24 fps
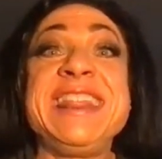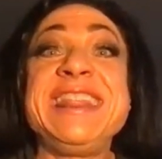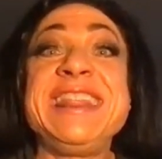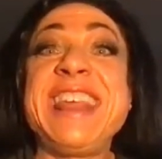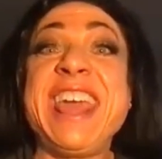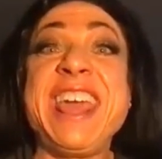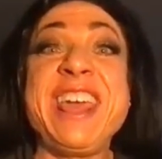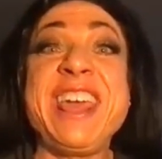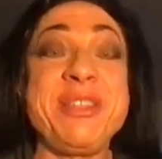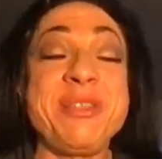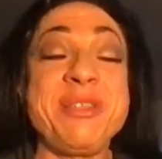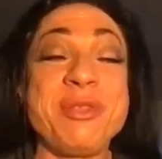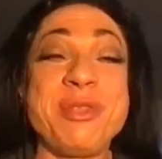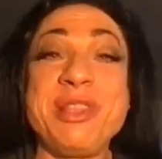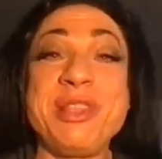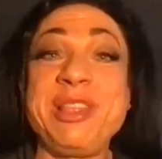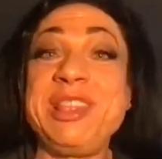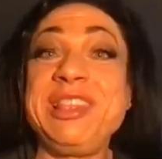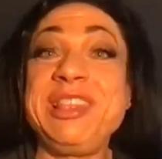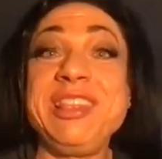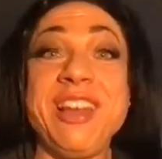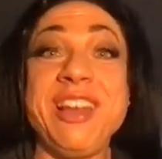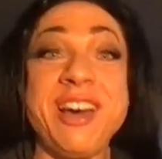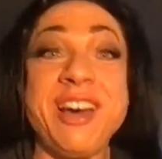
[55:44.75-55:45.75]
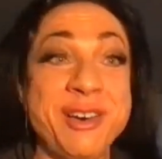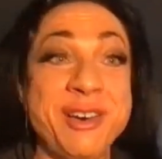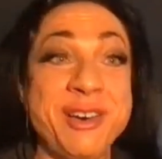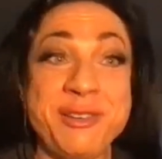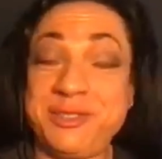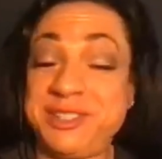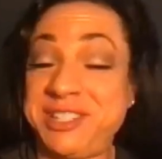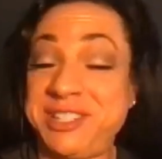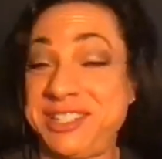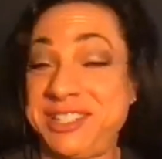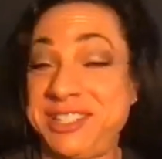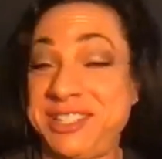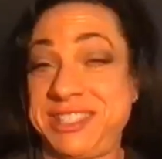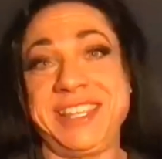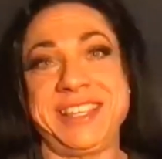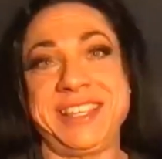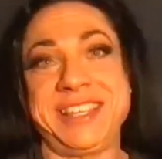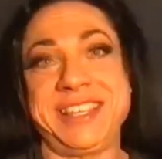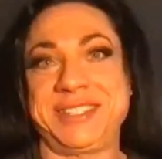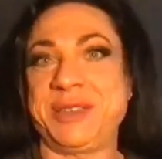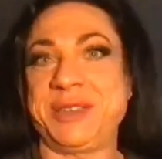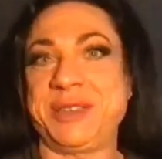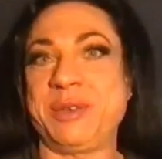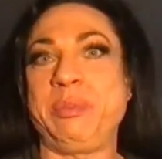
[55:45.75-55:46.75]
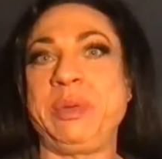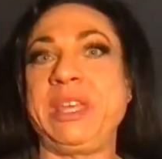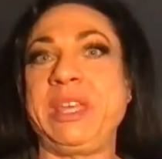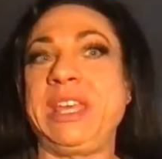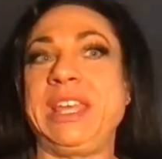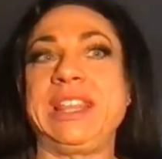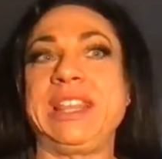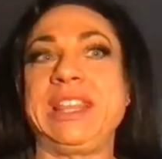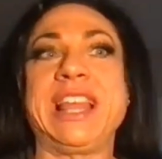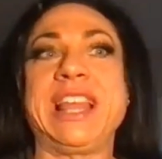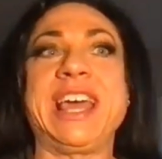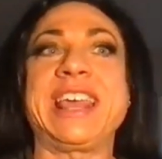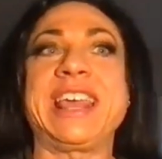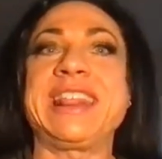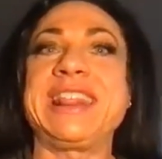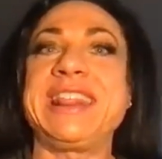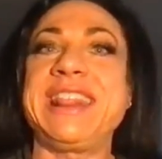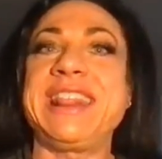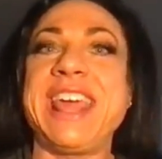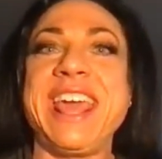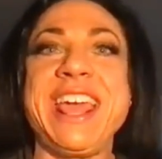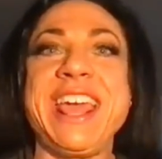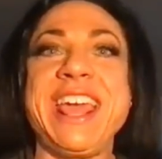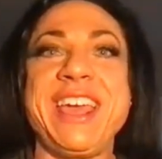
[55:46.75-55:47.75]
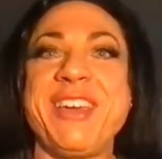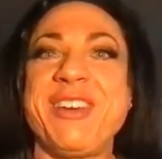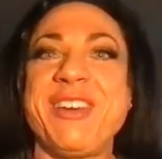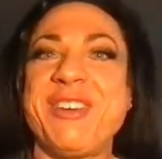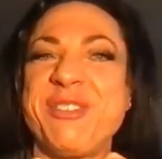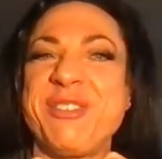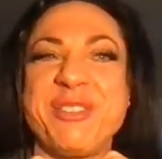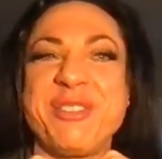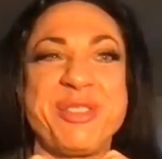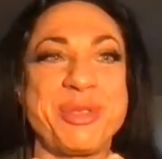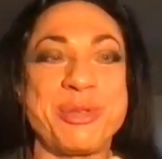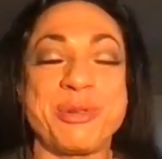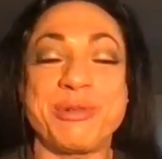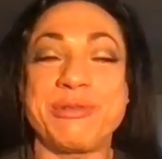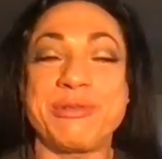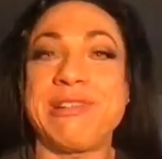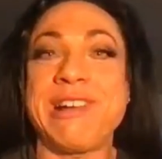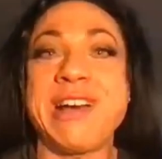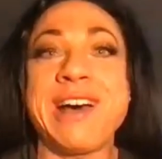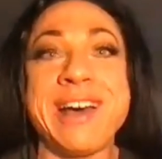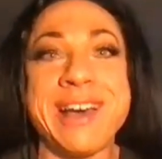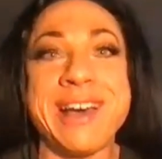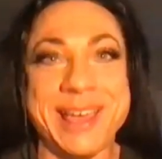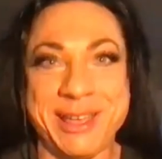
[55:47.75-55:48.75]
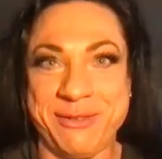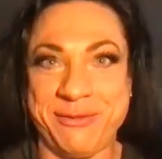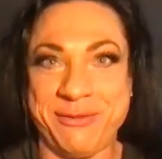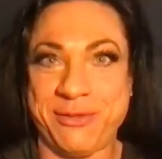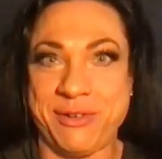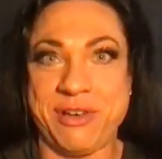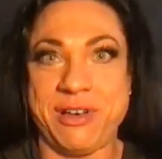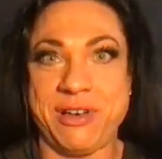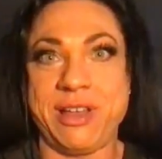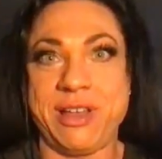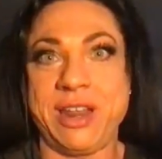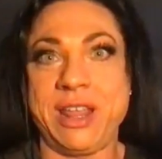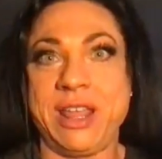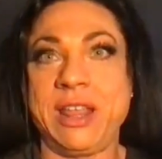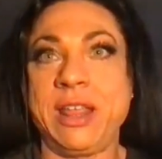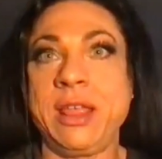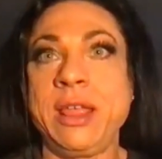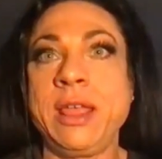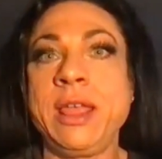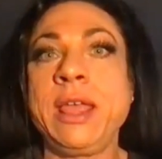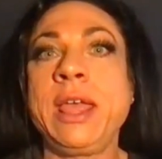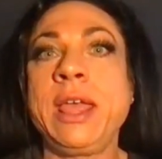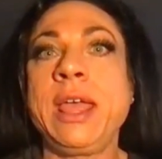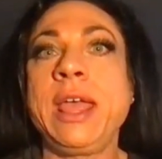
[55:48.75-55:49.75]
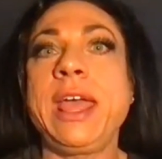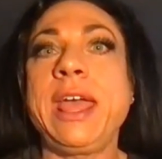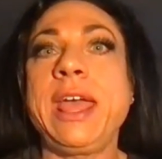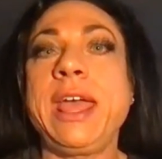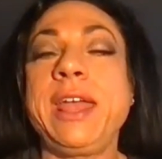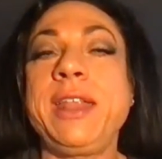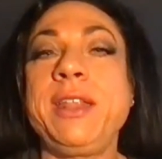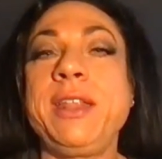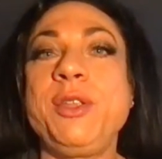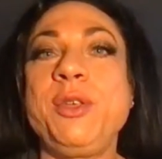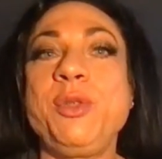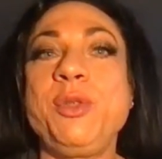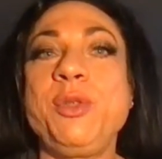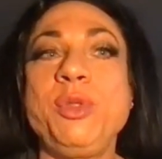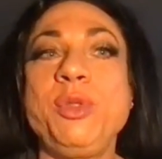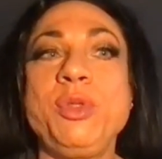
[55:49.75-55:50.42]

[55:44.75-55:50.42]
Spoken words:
They love to see us compete. Like, they thrive on it. And,